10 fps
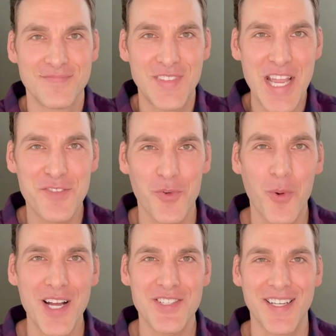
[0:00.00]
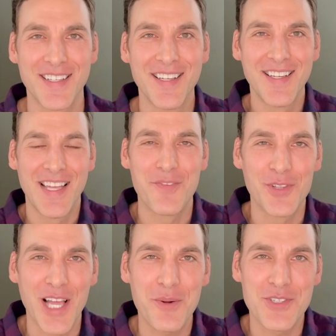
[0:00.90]
Thanks for watching. If you
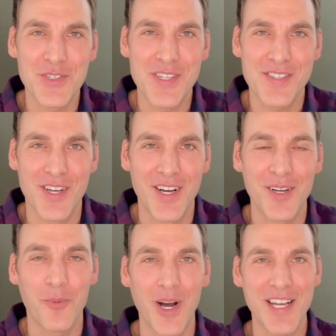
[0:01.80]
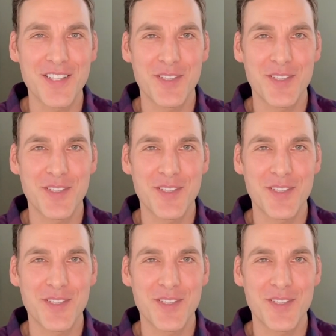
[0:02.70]
like what you just saw, why not